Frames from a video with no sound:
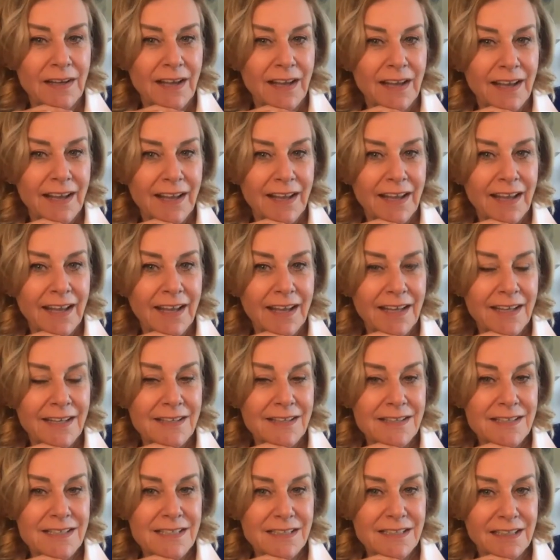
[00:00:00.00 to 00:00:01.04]

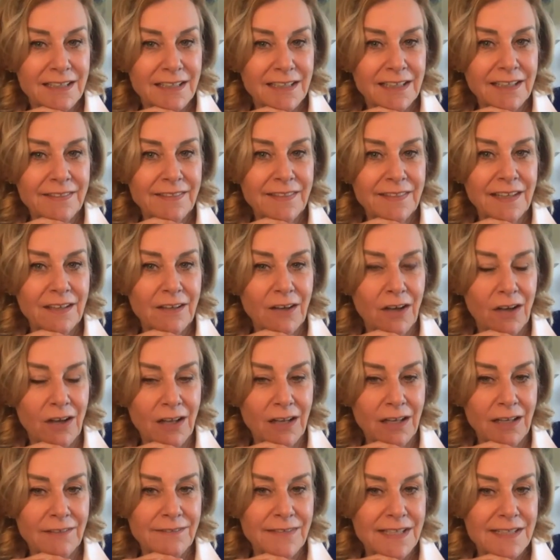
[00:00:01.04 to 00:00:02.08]
And uh, I think
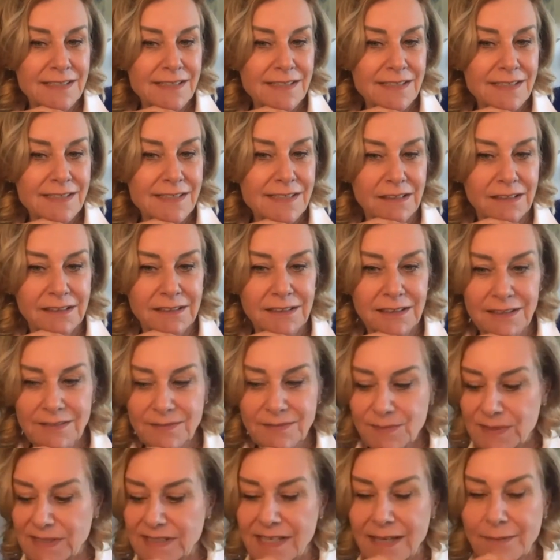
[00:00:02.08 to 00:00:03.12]
all of us um,
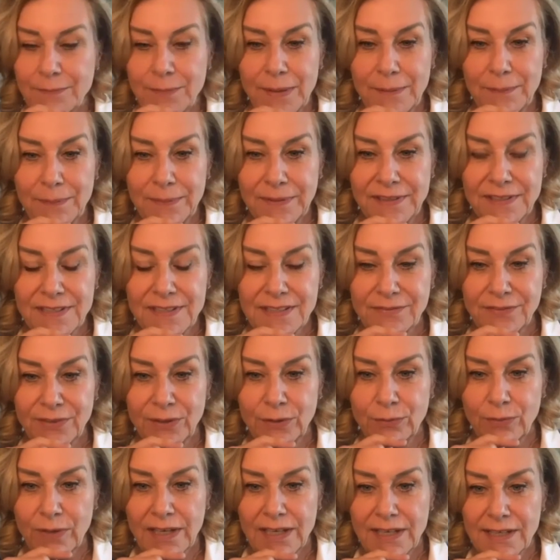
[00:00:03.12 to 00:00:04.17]
step up in different
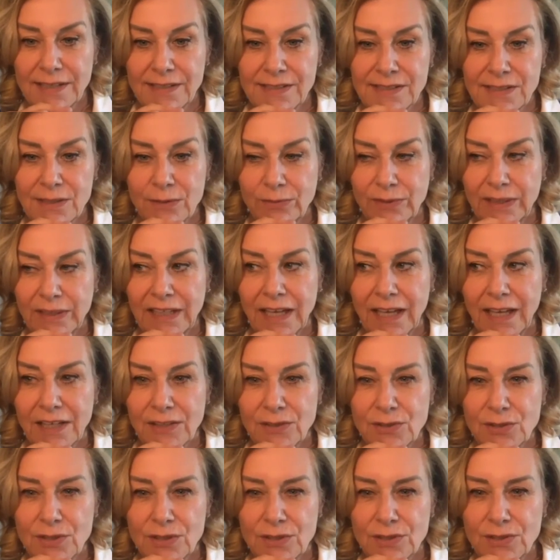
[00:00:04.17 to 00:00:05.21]
ways. So we can't
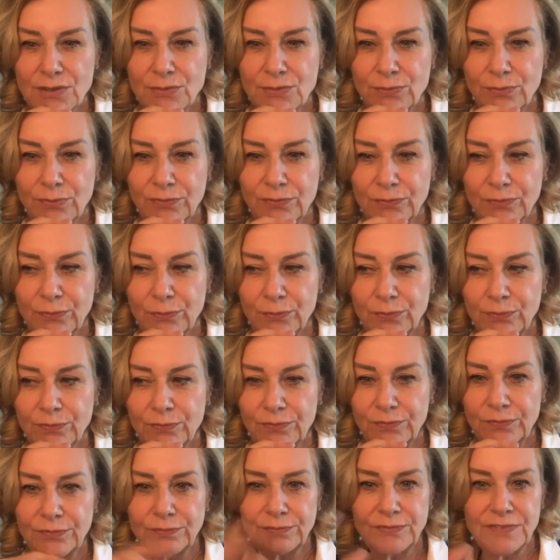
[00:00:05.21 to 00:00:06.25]
just
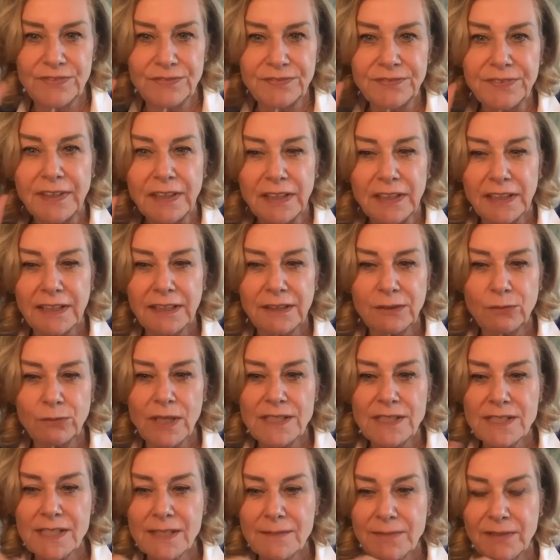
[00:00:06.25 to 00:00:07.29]
define one
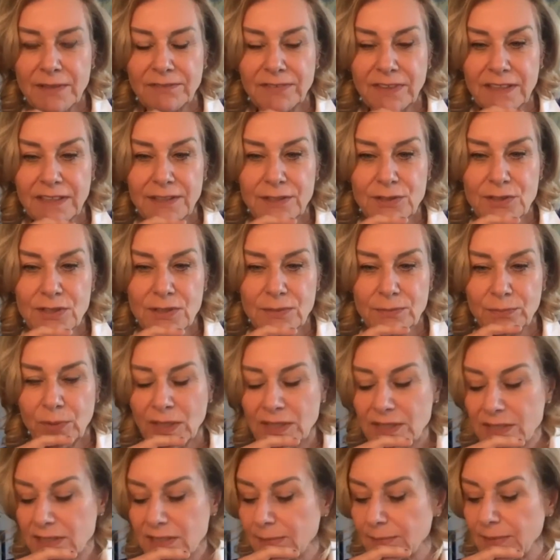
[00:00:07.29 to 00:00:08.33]
type of leadership. One
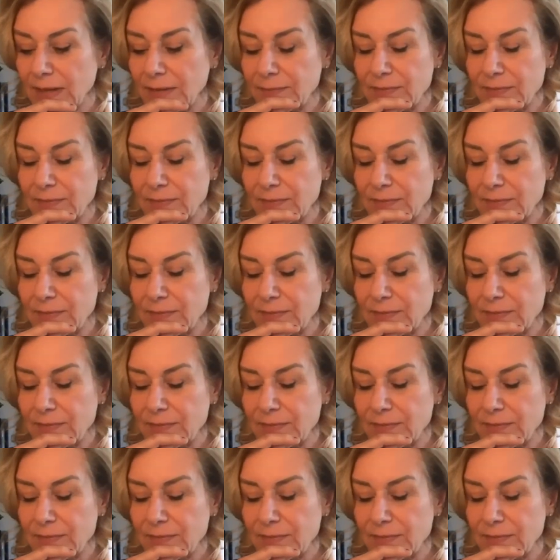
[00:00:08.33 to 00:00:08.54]
time I was right.